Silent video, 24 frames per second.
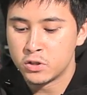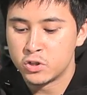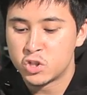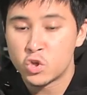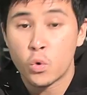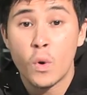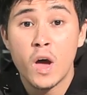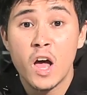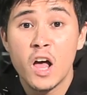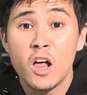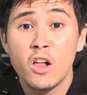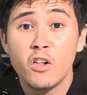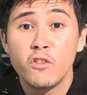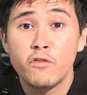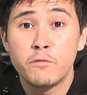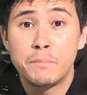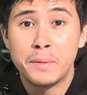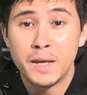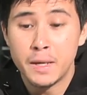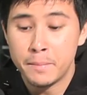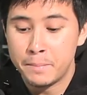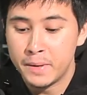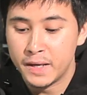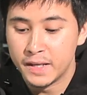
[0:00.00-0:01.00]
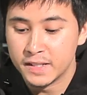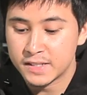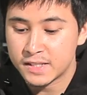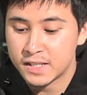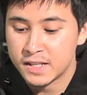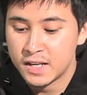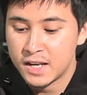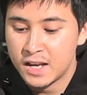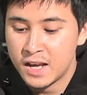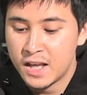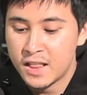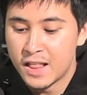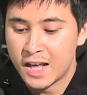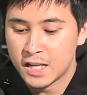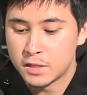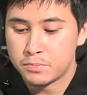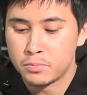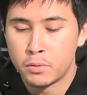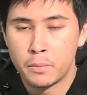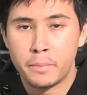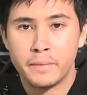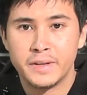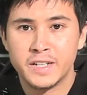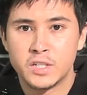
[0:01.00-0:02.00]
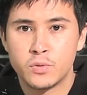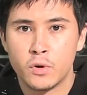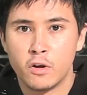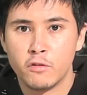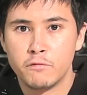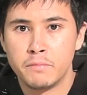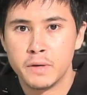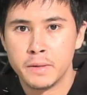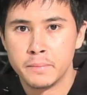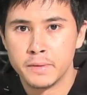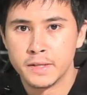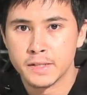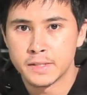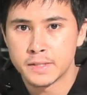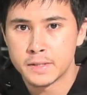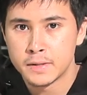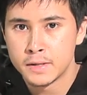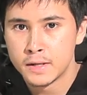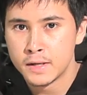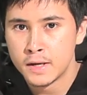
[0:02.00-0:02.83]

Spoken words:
12 BBs, that's probably 12 BBs,